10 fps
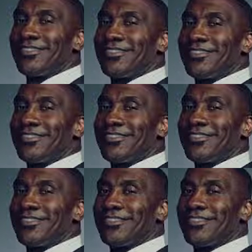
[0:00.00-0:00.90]

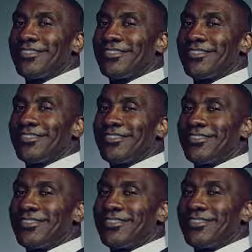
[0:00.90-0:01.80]

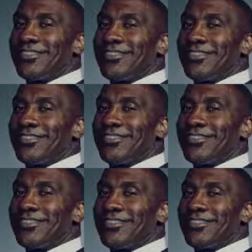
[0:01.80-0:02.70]

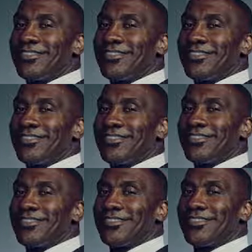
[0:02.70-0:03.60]

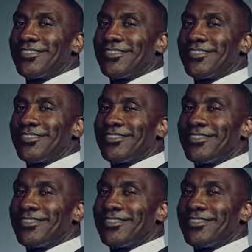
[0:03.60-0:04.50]

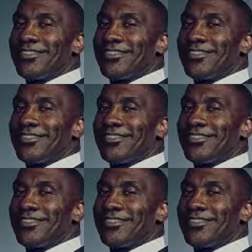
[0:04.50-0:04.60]
(silent)